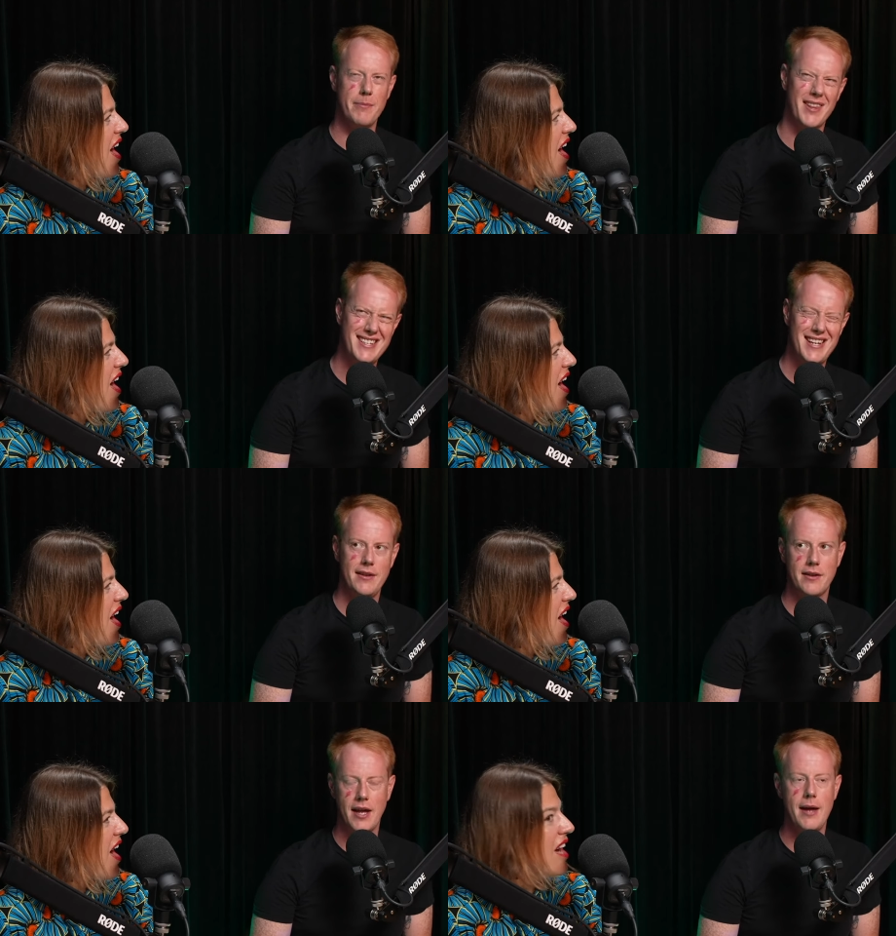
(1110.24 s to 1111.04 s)
Speaker 1: but they say that
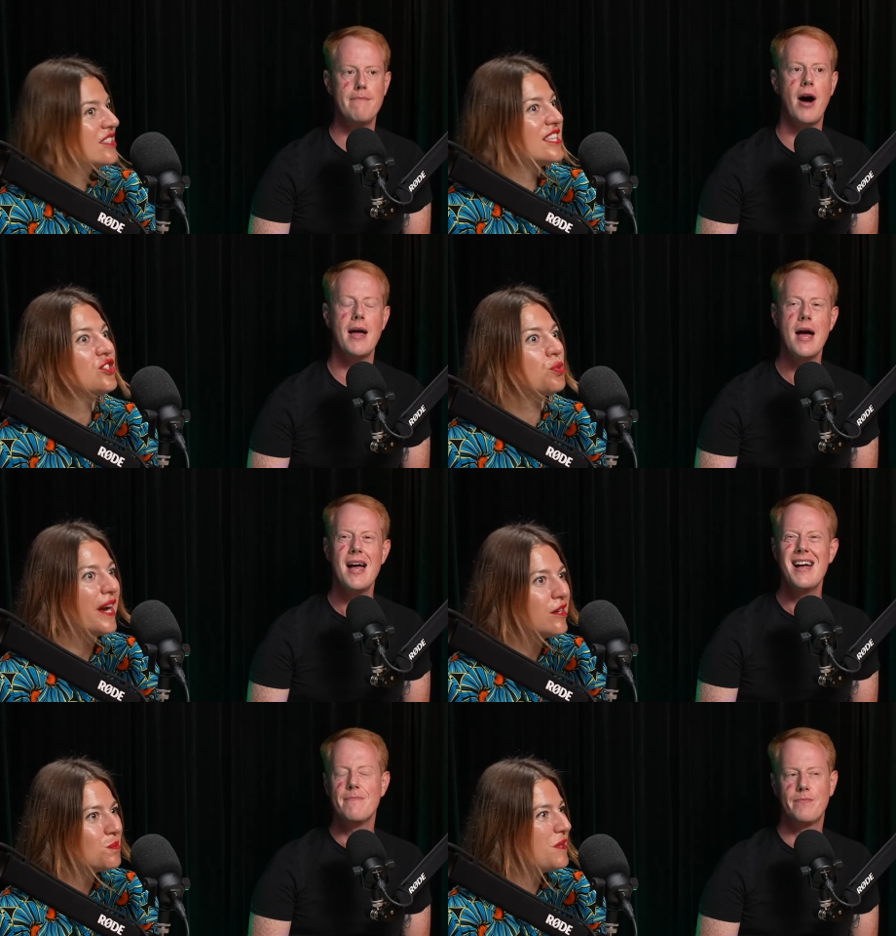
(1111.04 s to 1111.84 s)
they since
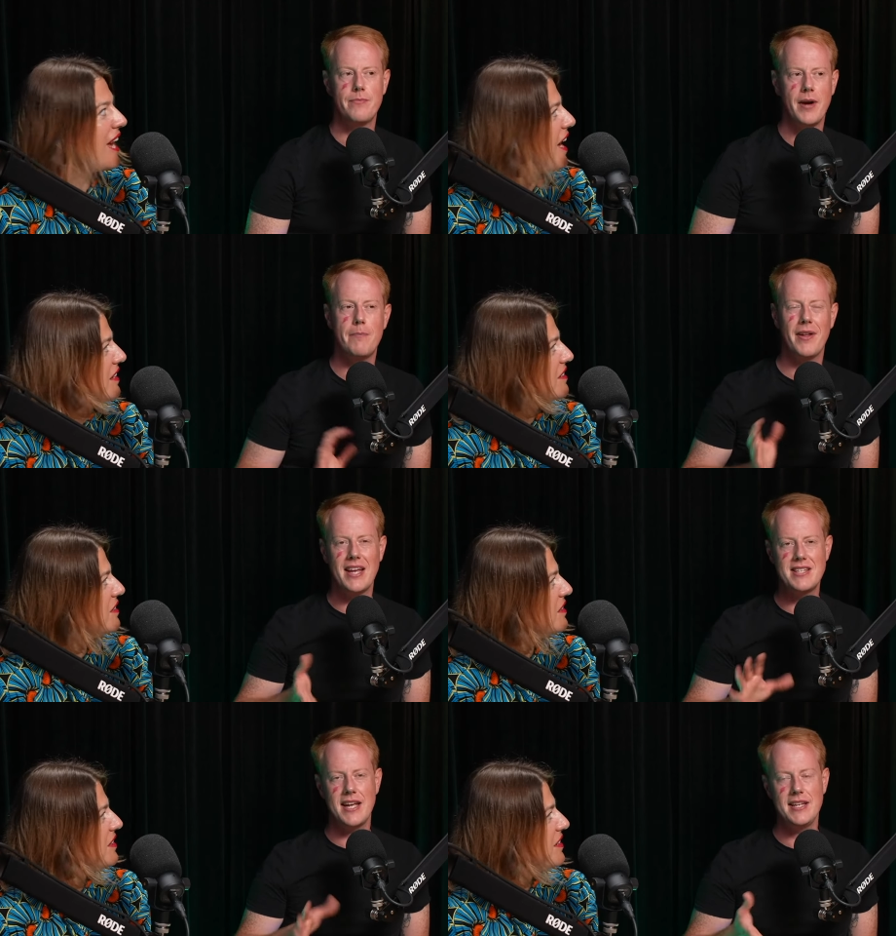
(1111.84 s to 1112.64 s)
records began, but they
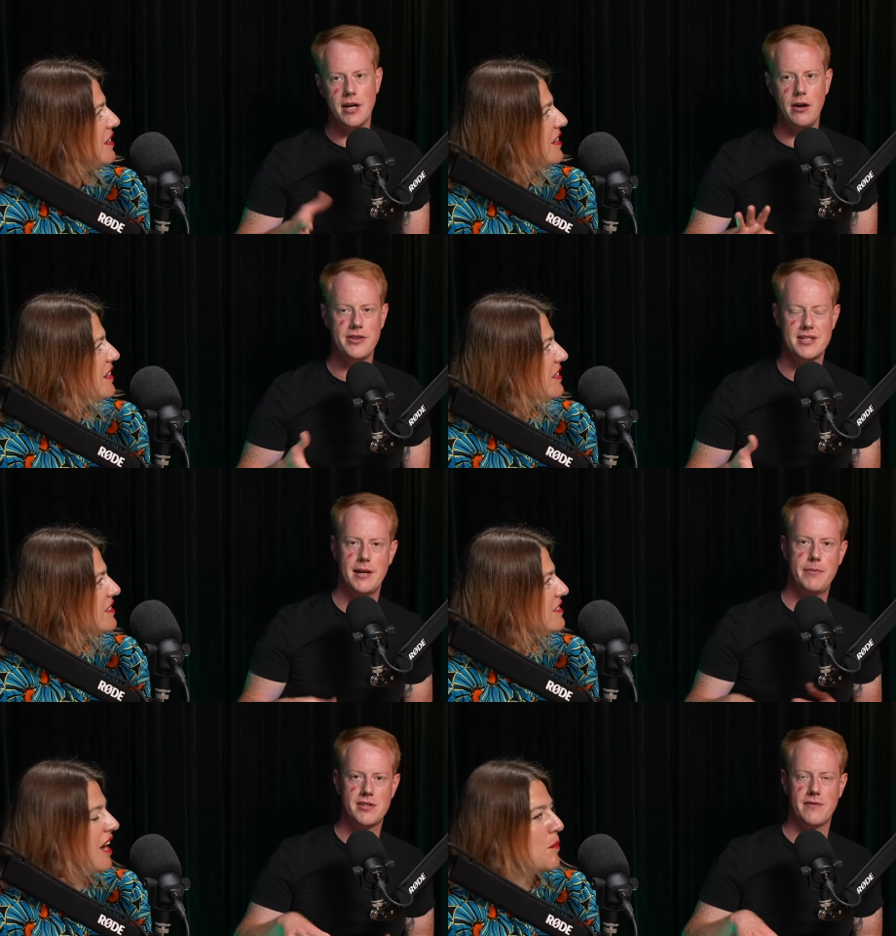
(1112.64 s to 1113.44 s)
say it's hard to say
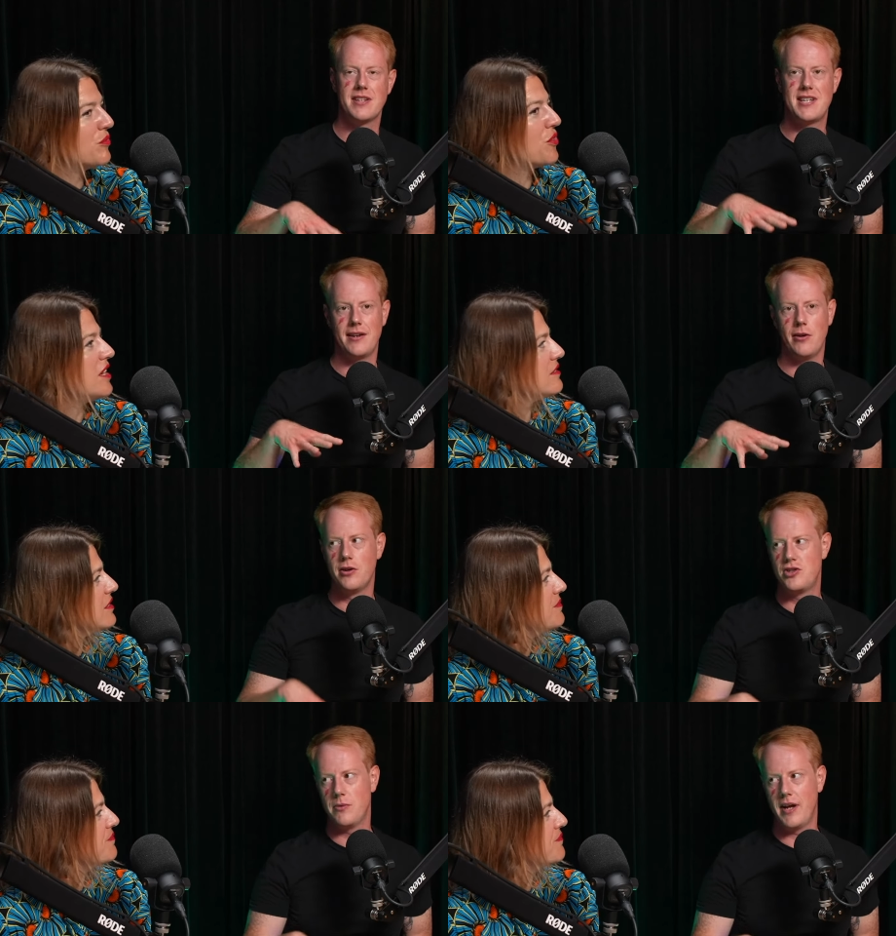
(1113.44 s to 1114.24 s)
because Time of the of
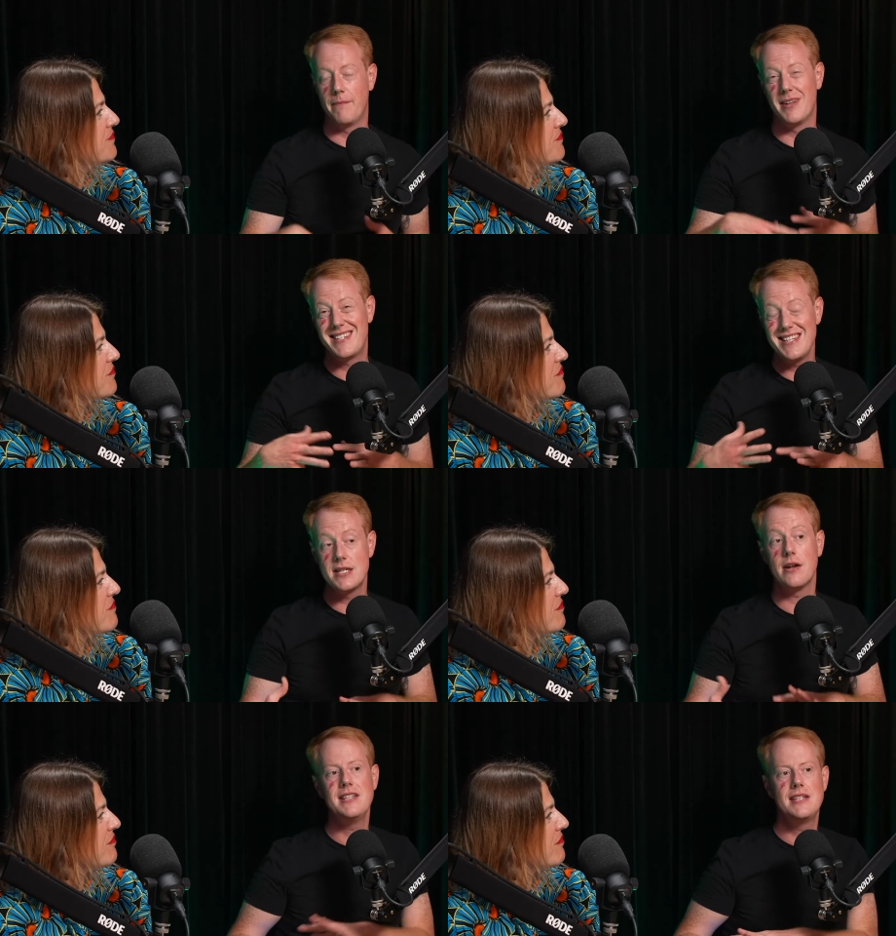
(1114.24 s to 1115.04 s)
technology we have. But since
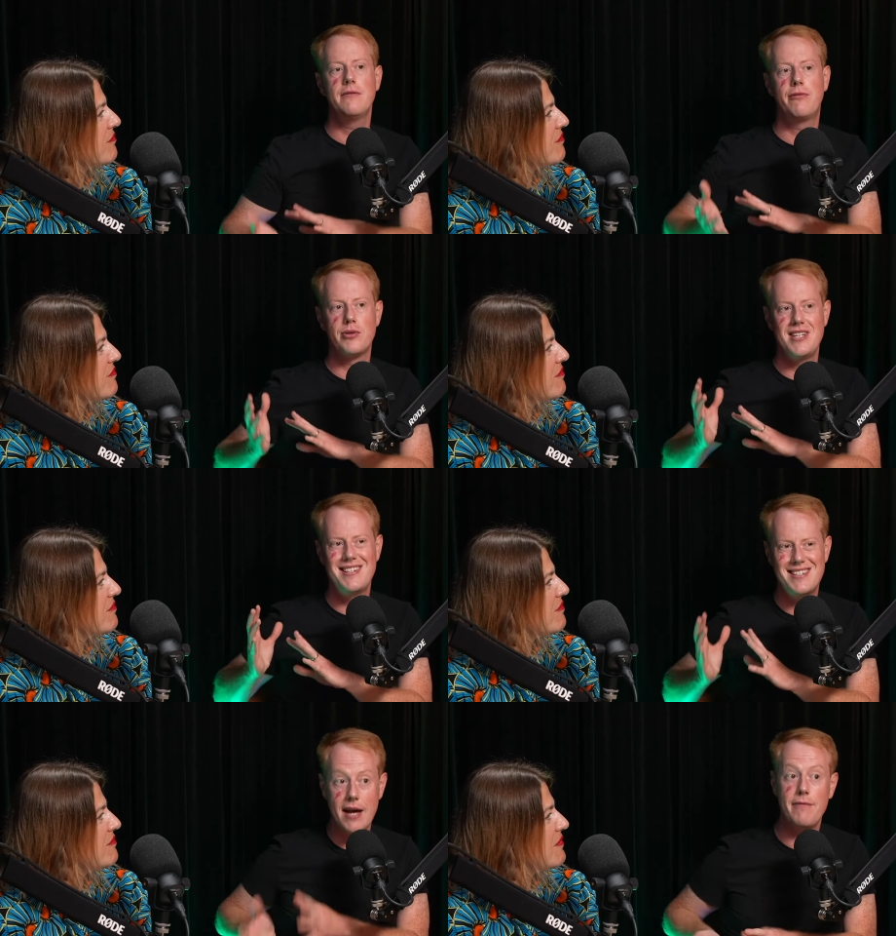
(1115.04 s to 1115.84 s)

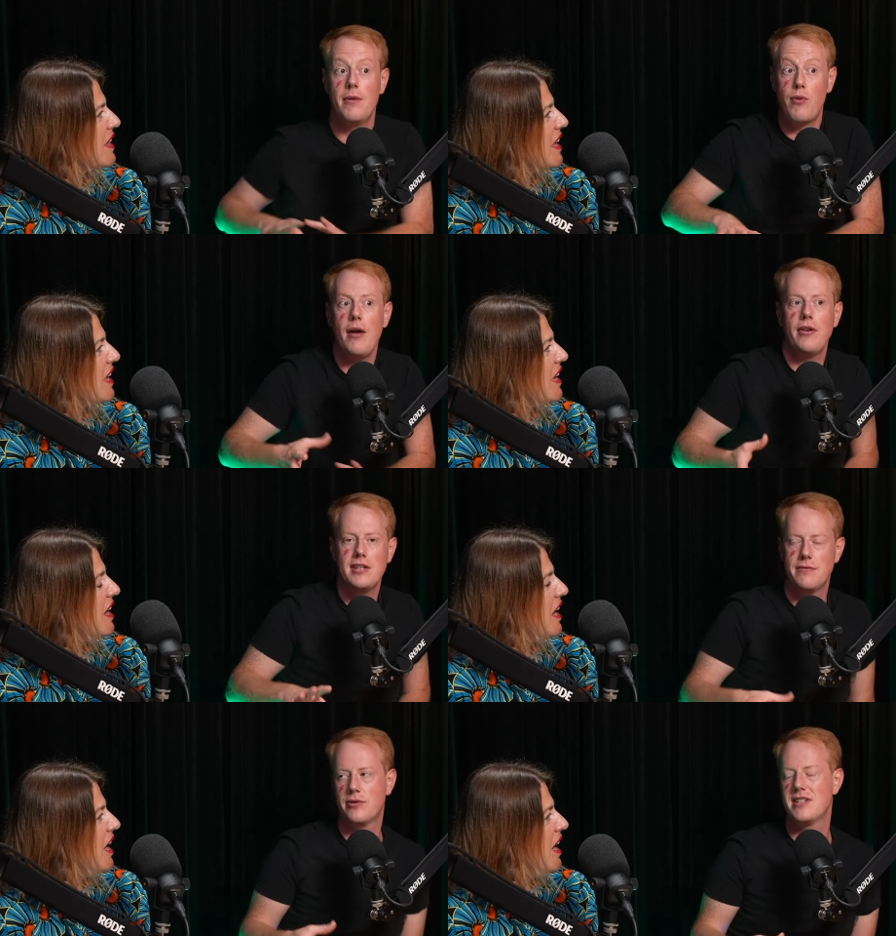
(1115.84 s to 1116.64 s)
1947, around
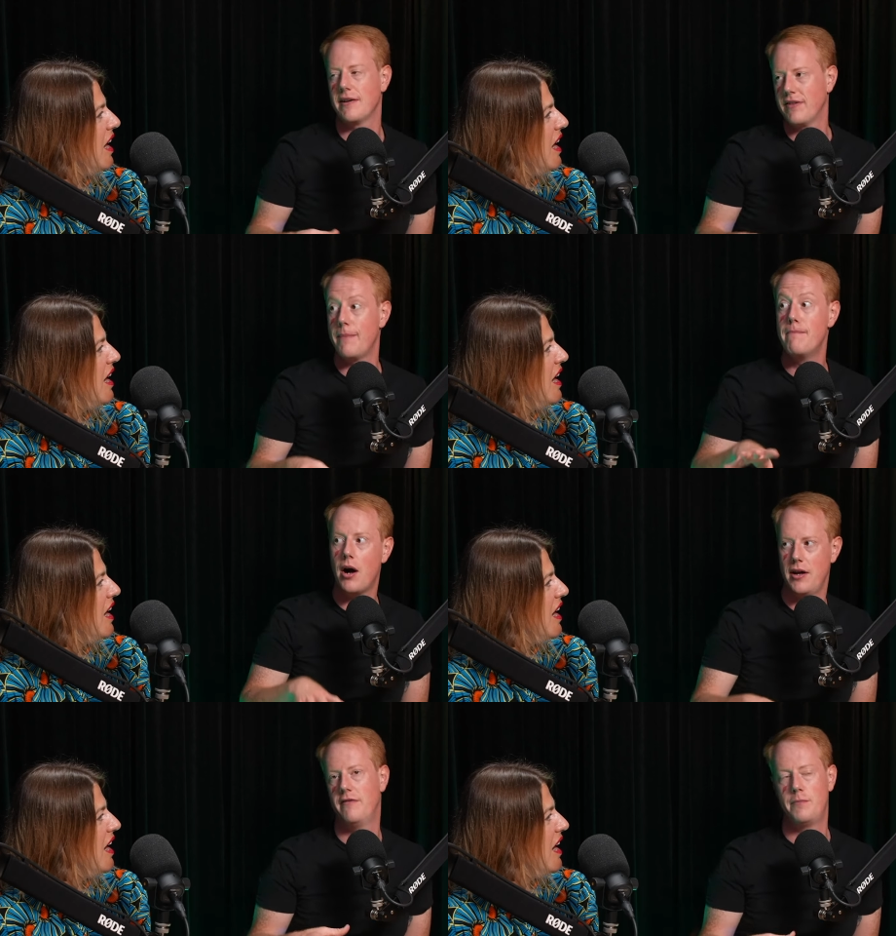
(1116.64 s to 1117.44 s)
1947, there might
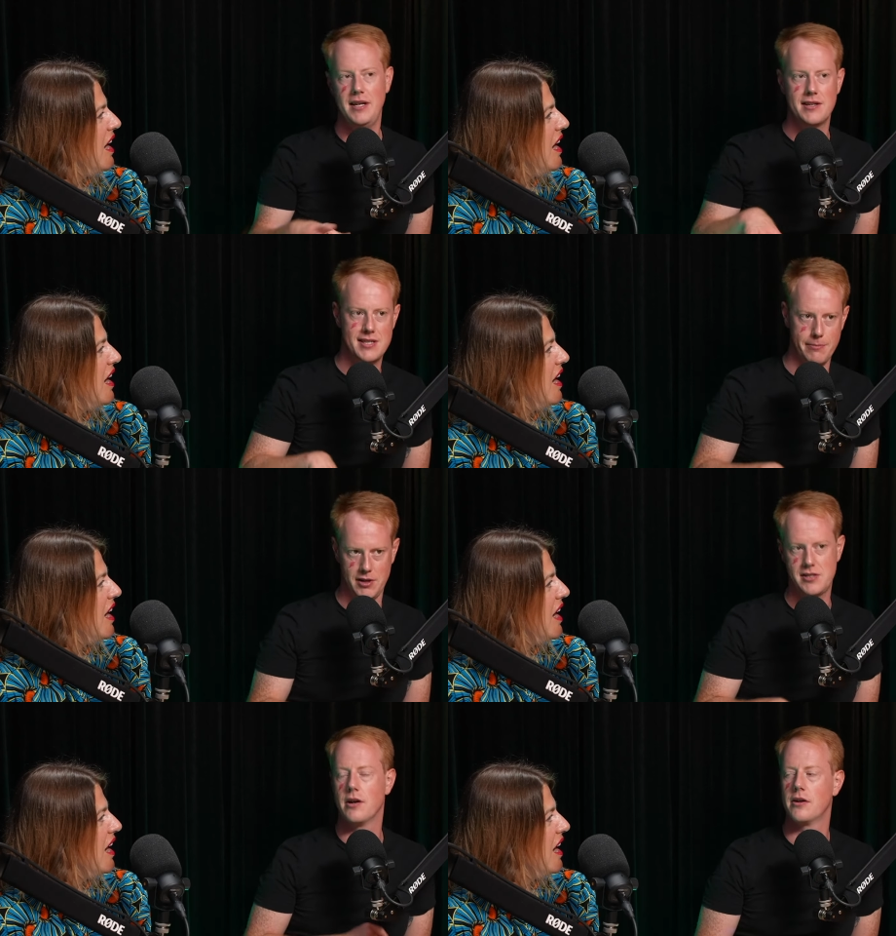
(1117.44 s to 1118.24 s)
have been a similar
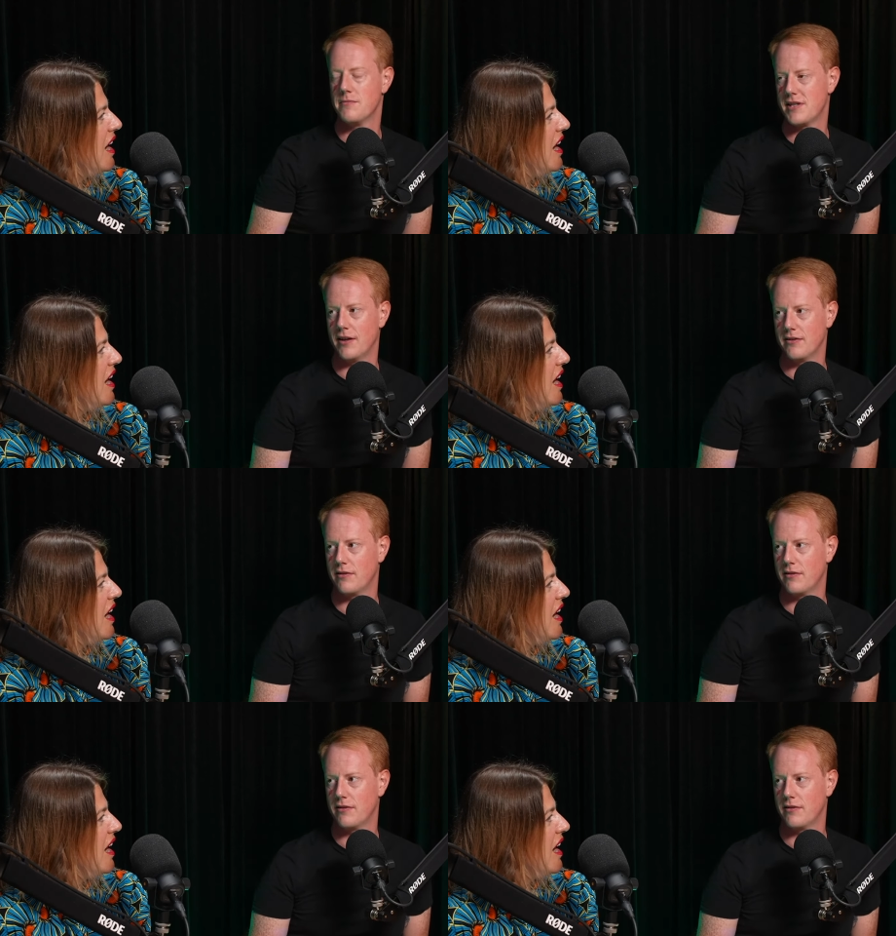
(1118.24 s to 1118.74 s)
circumstance.